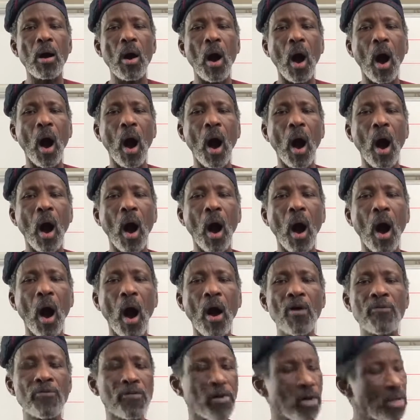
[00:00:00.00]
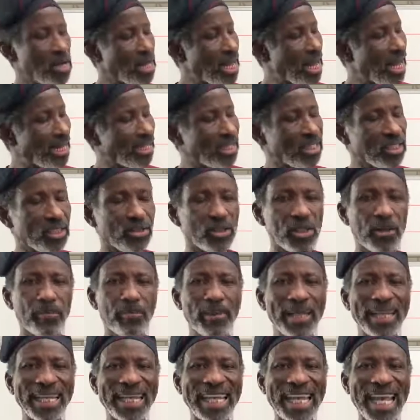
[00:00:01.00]
cough. And this is
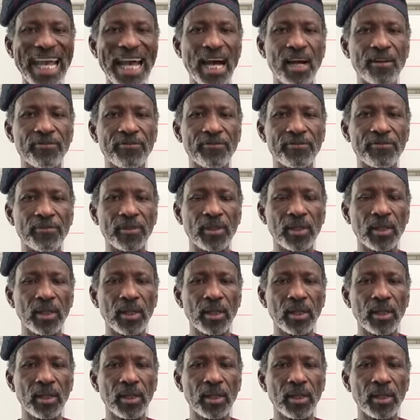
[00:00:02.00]
simply calf,